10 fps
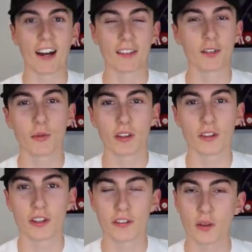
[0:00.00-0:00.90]
I think what we
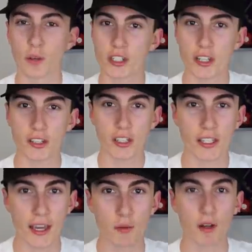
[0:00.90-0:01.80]
learned here is that Wish has good
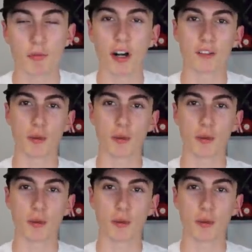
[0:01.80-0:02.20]
gateway mods.